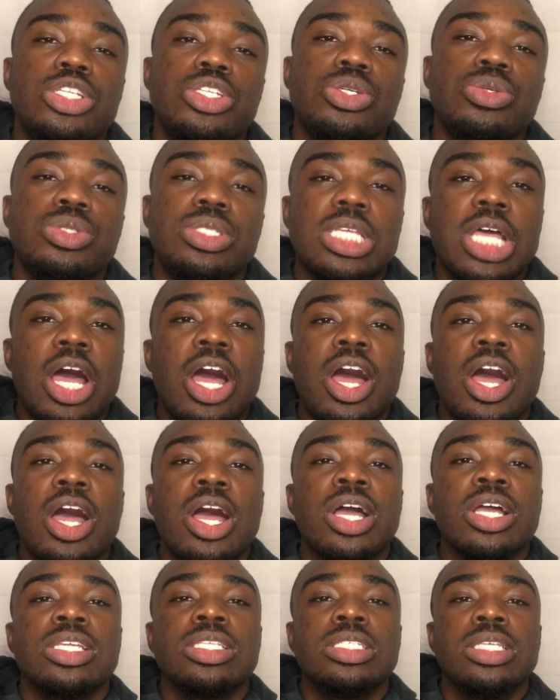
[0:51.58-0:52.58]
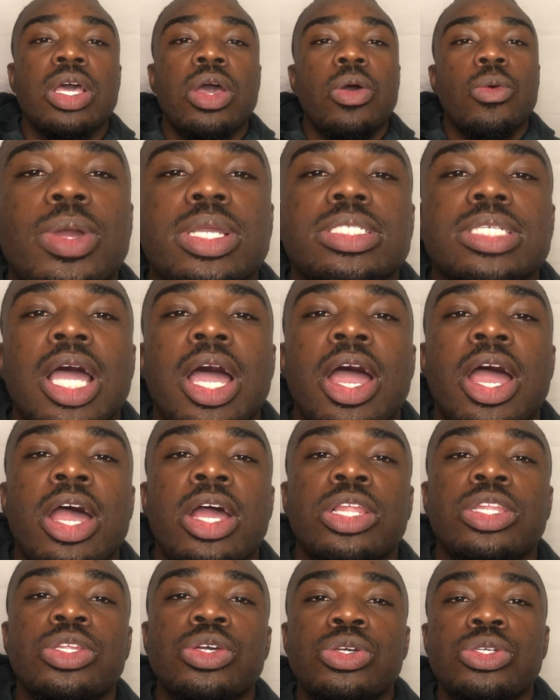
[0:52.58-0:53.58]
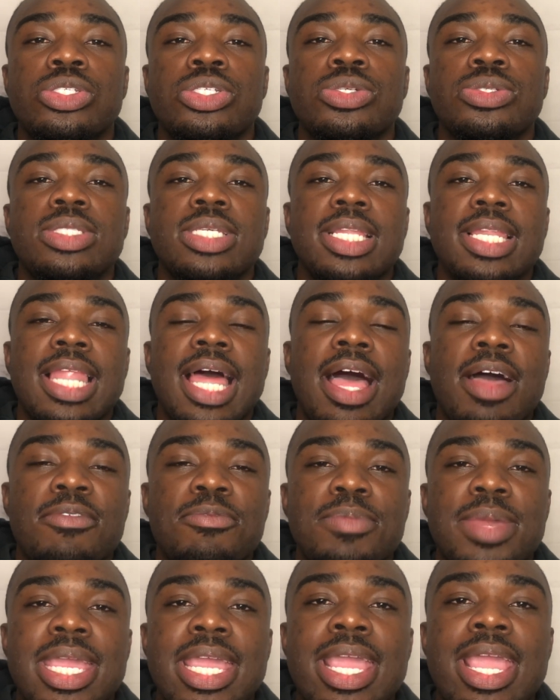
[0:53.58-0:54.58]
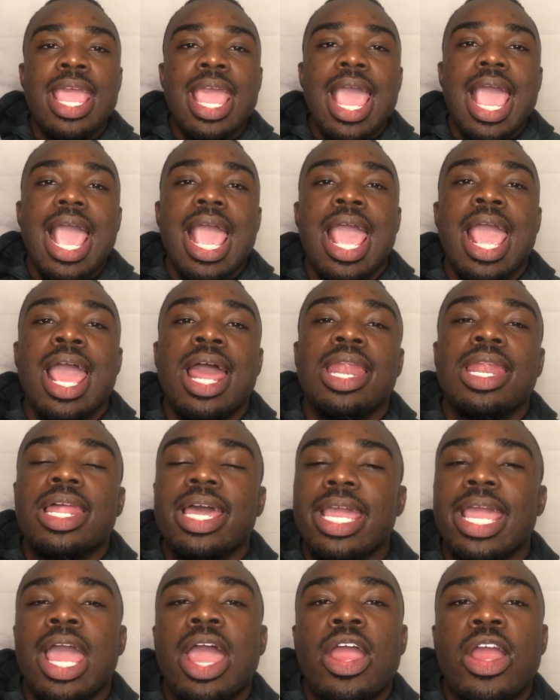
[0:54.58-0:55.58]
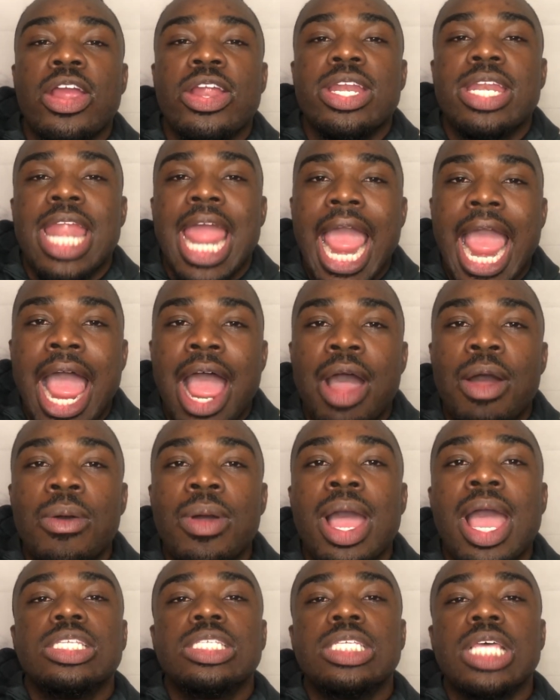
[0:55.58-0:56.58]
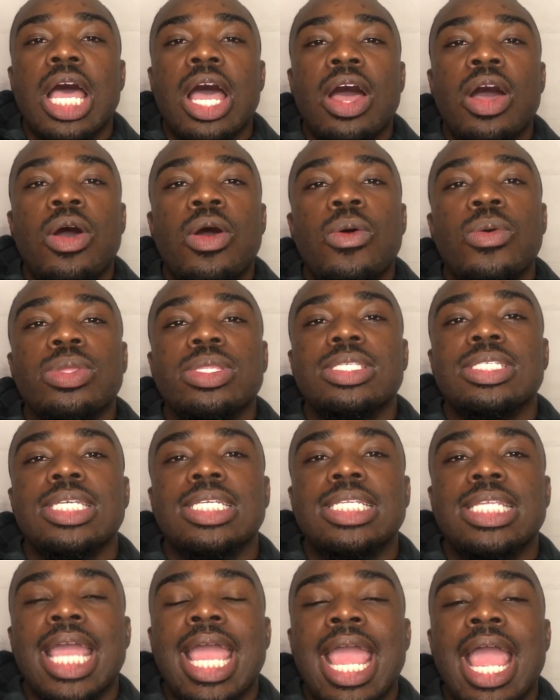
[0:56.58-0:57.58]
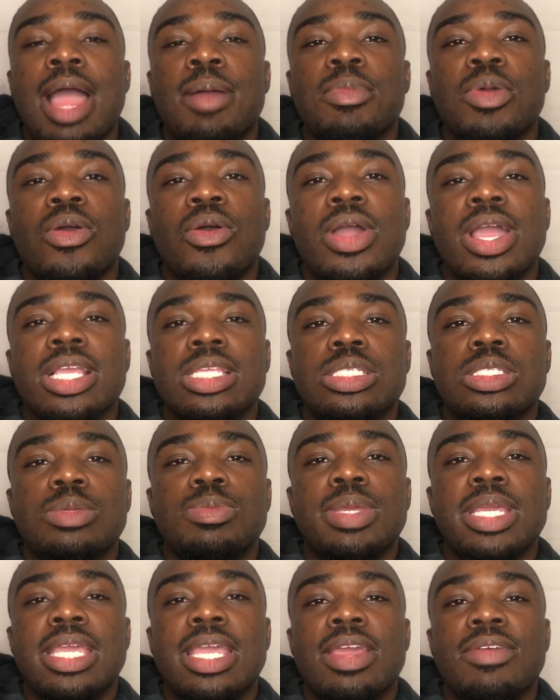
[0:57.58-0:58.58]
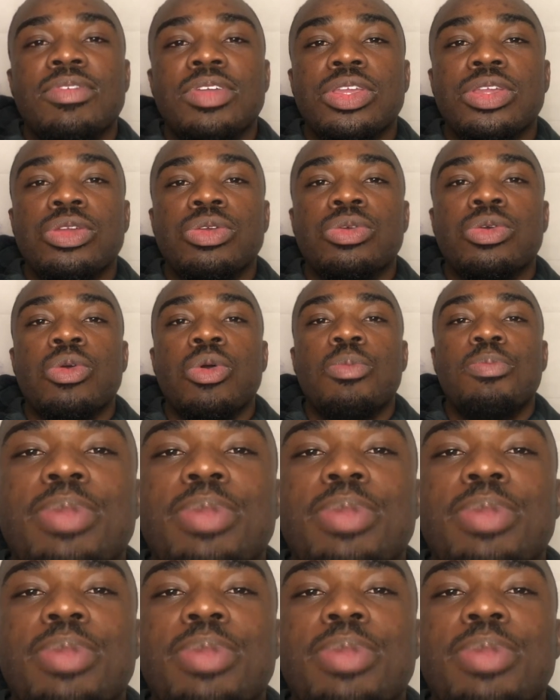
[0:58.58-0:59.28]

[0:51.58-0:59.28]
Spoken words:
new songs, which are Lose You to Love Me and Look at Her Now. So today I'm going to be giving you